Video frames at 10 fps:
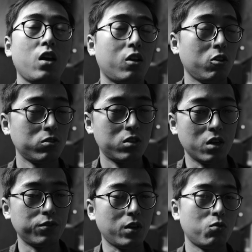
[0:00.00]
a lot of
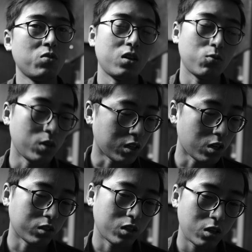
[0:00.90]
stuff and when i when i
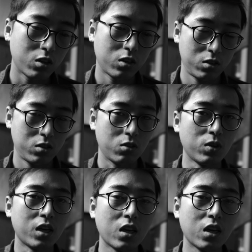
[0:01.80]
got when